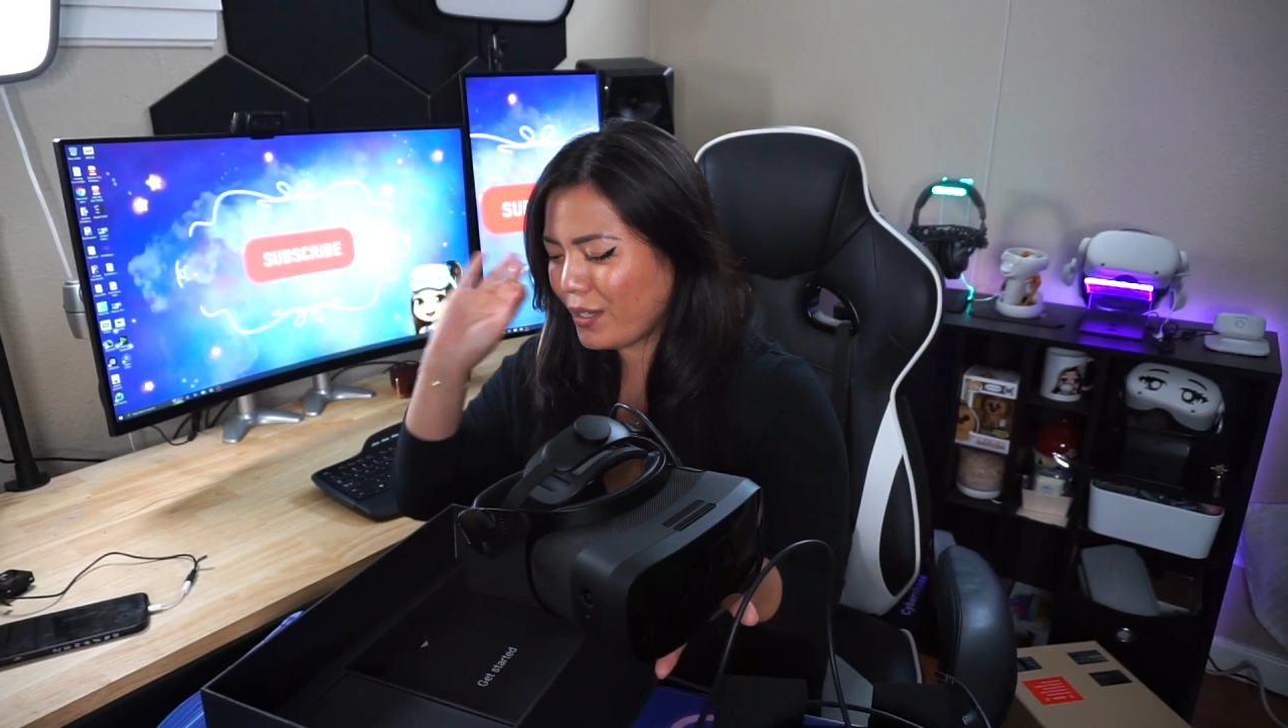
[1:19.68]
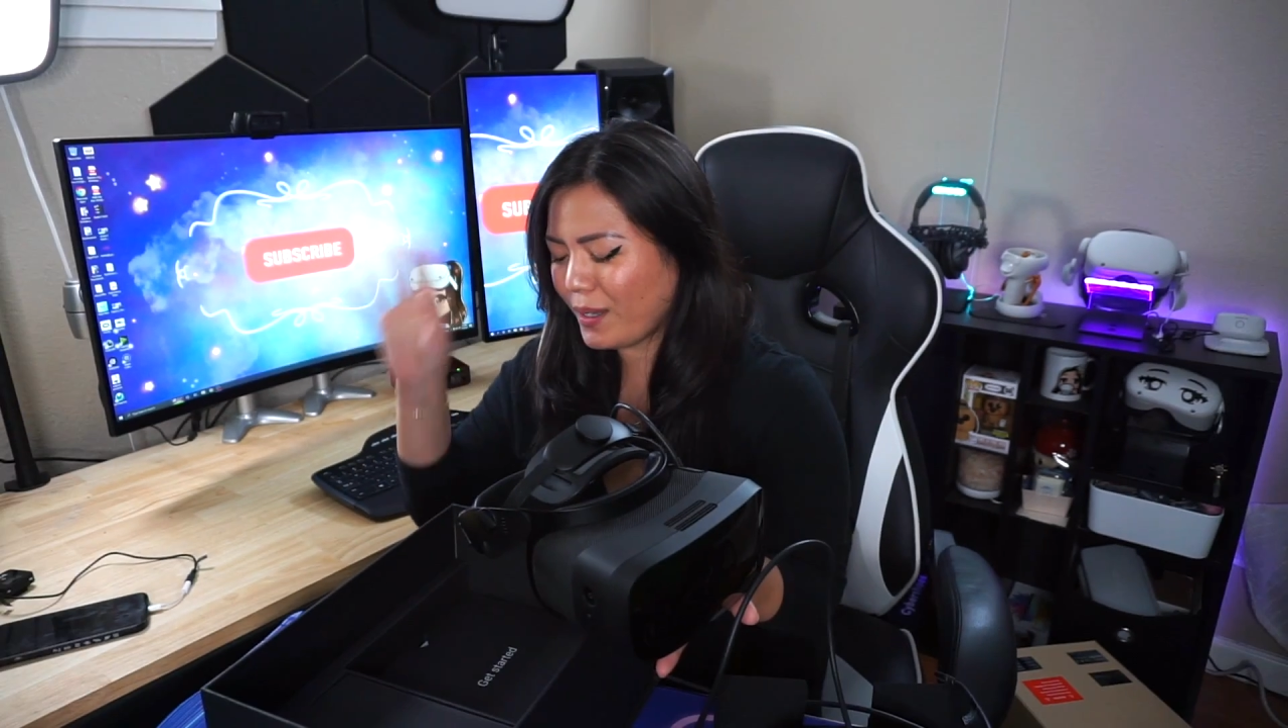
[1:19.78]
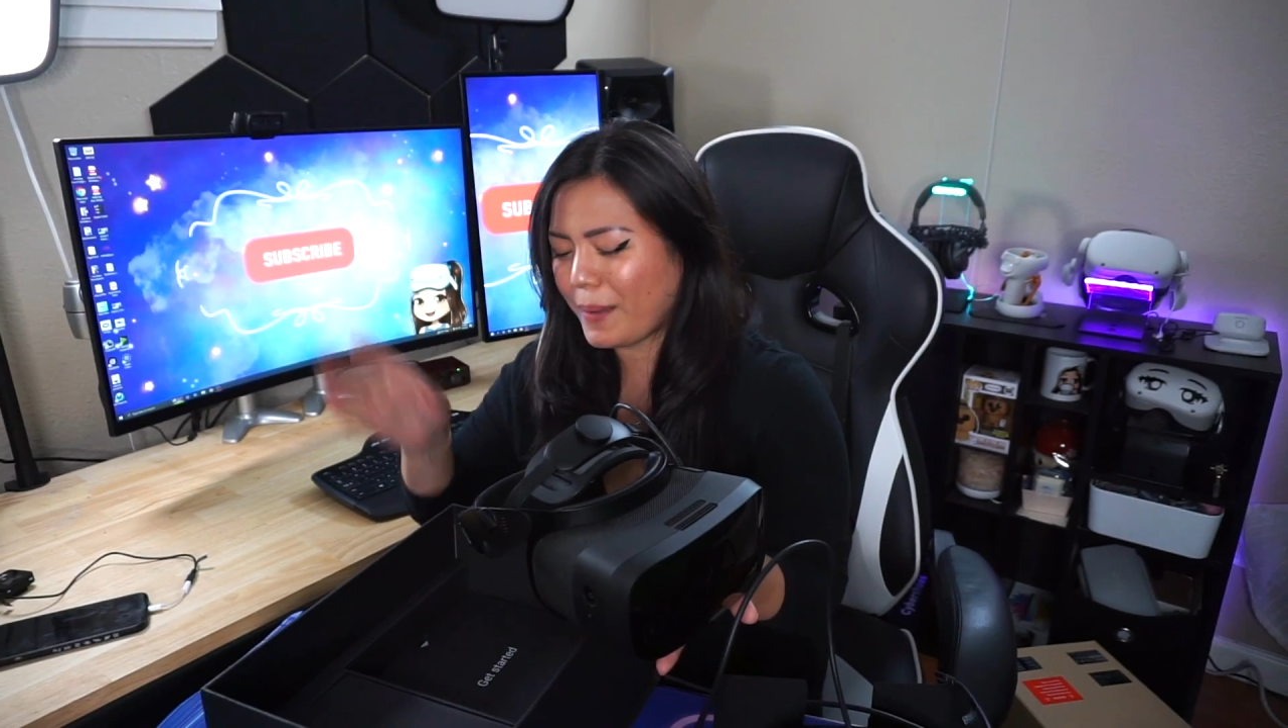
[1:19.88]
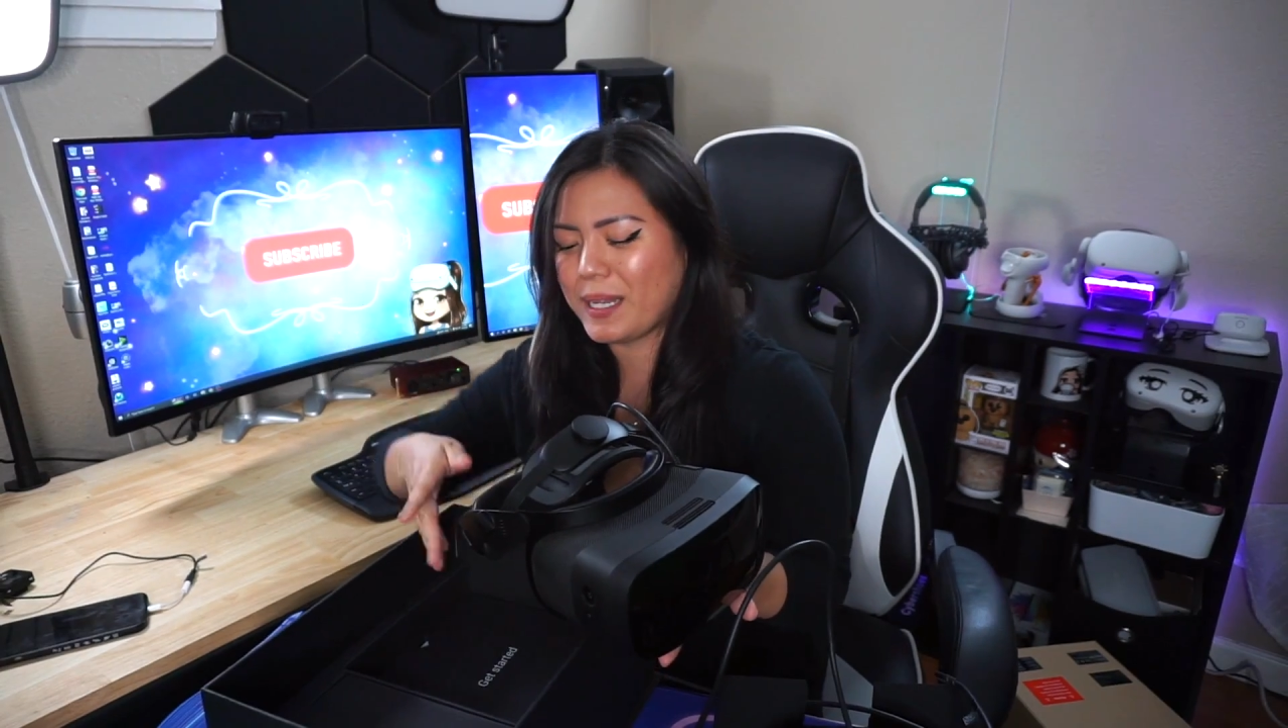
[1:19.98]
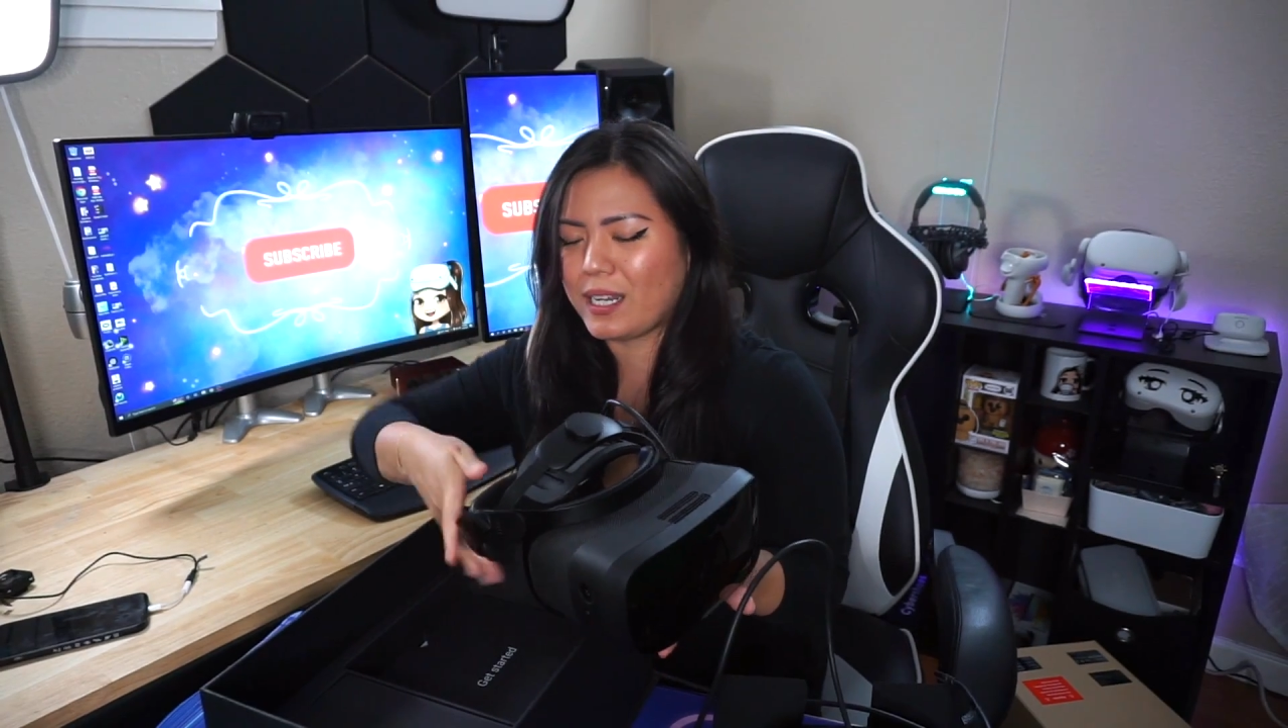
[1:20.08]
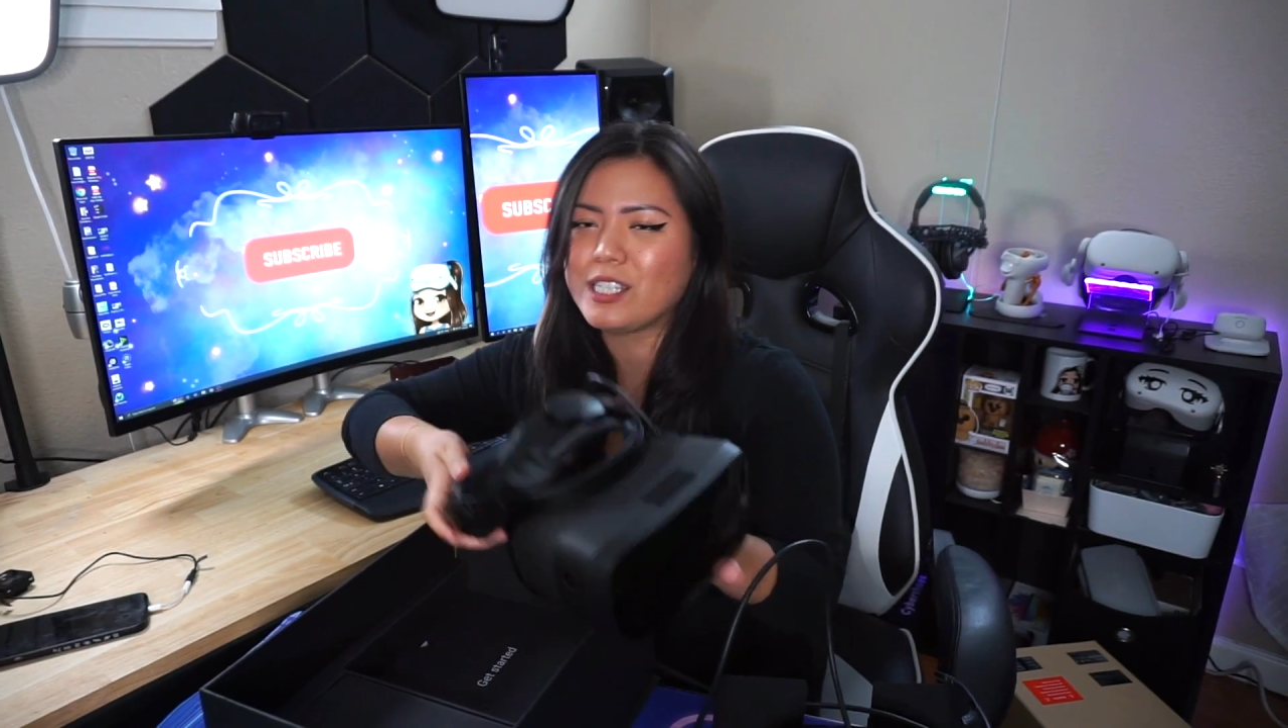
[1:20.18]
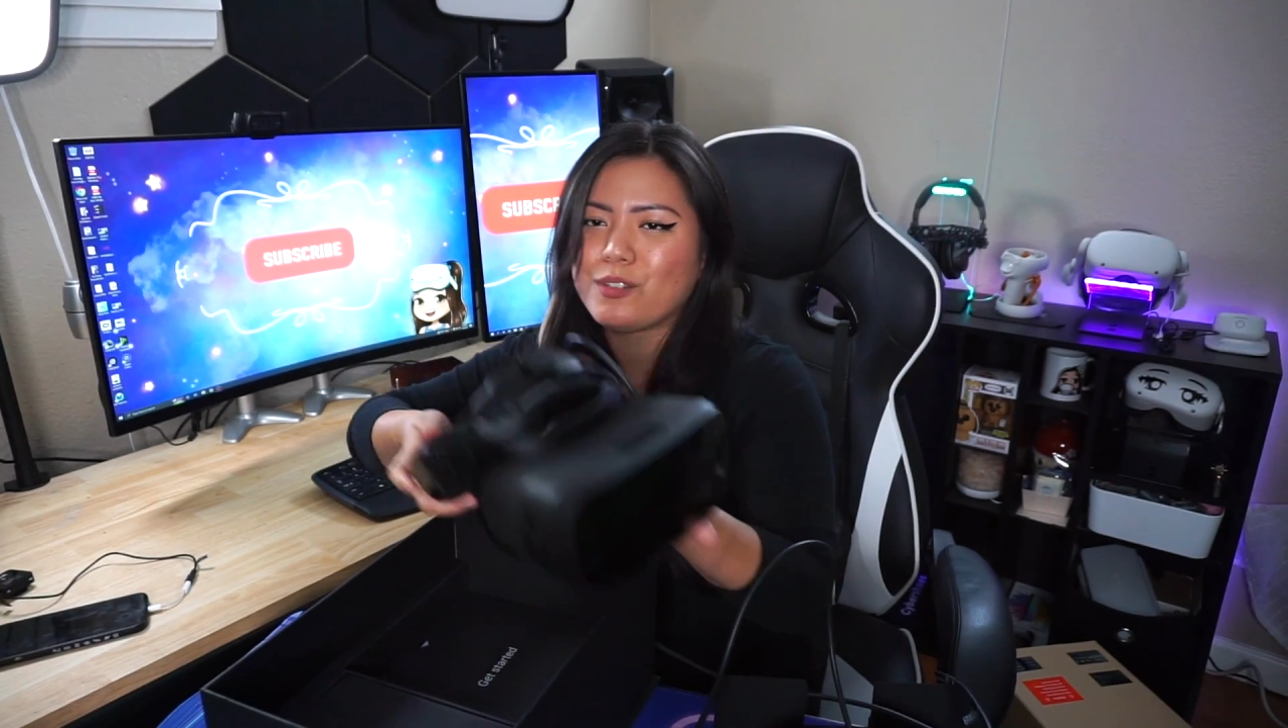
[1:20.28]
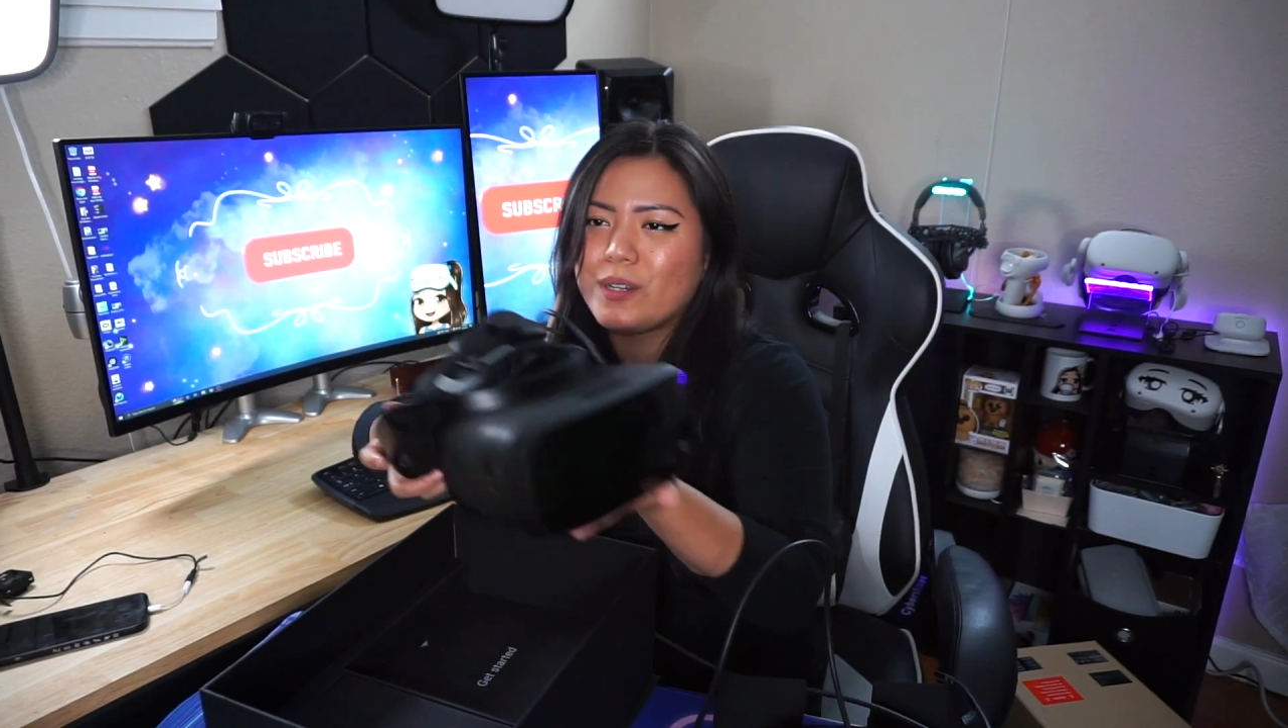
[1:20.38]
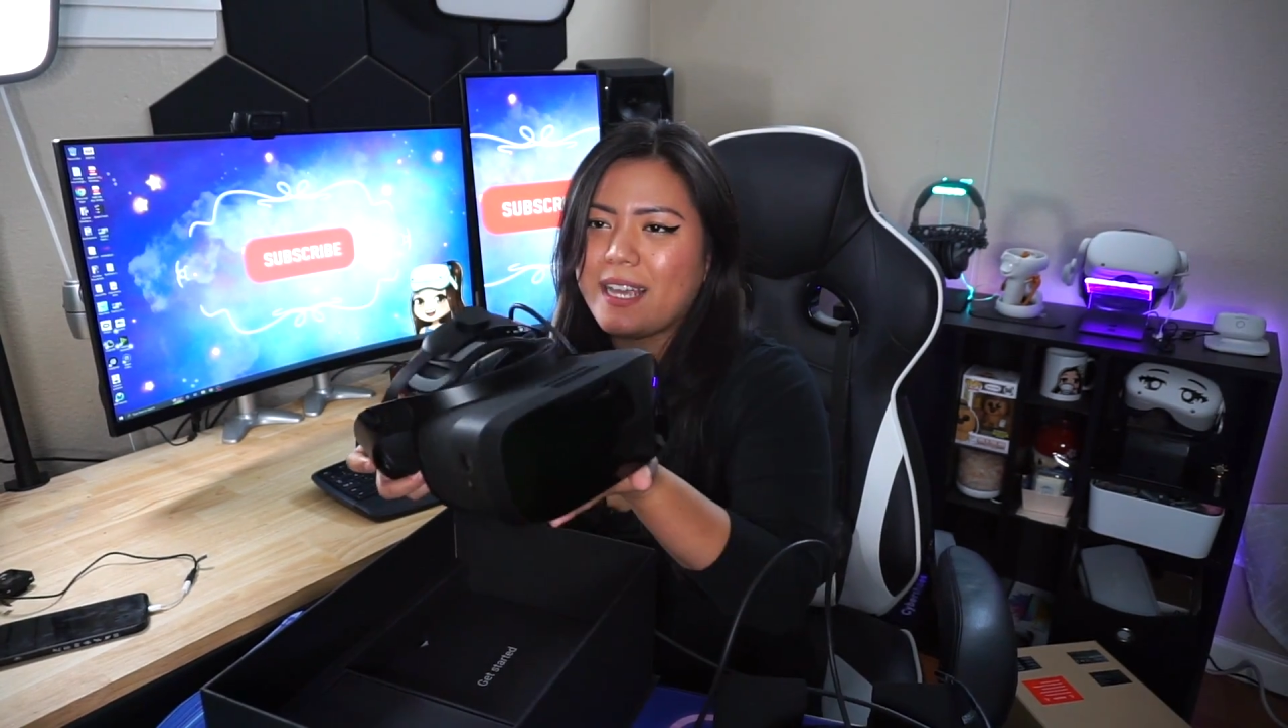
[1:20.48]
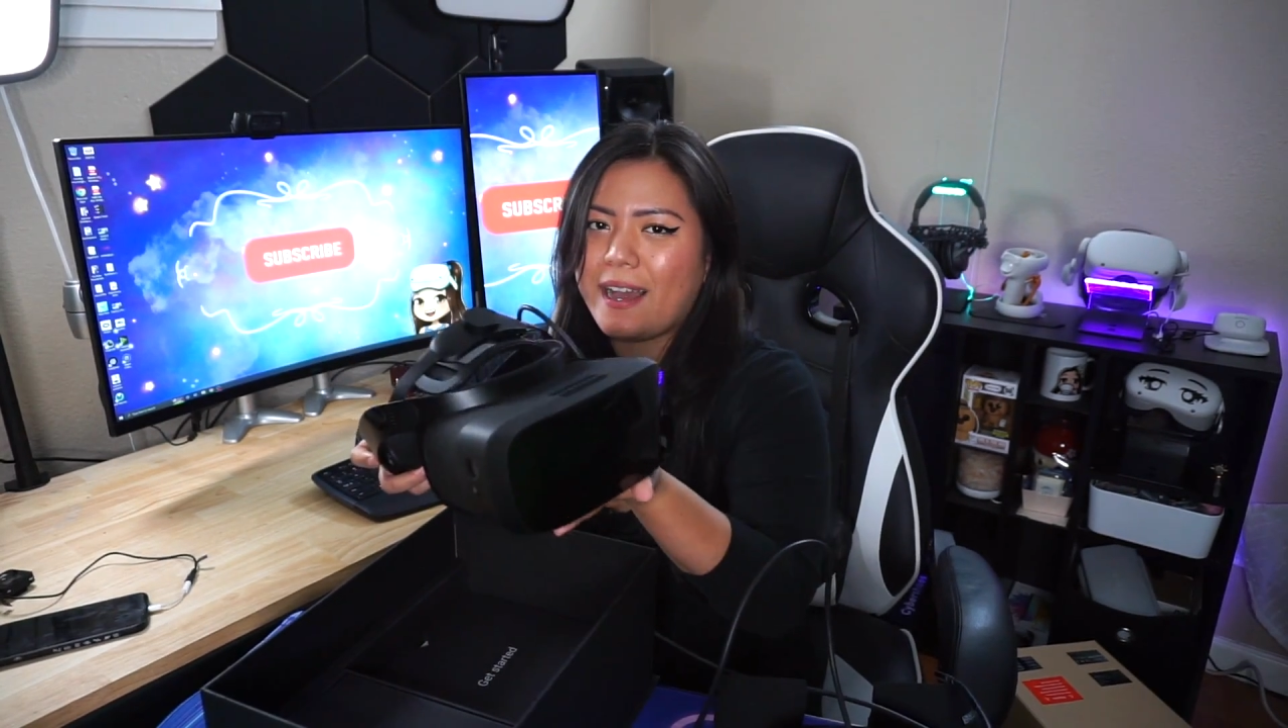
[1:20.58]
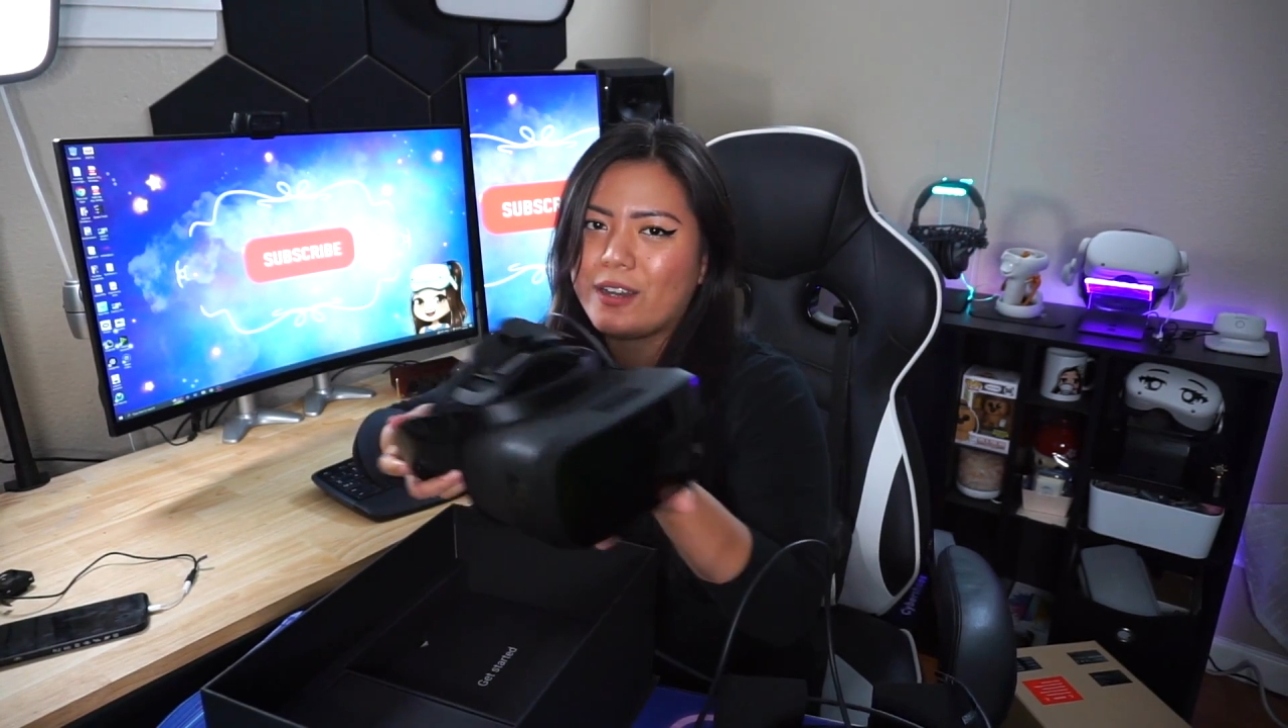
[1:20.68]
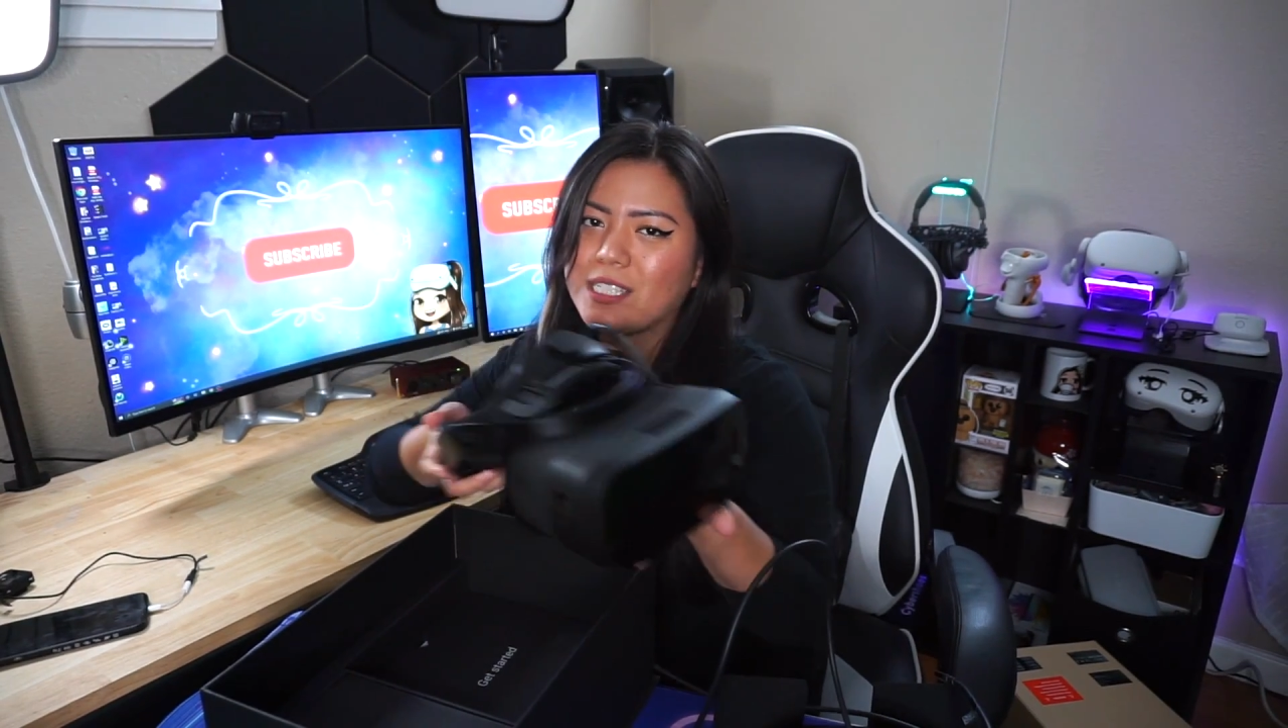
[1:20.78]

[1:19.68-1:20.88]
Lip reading: I mean, it's already out.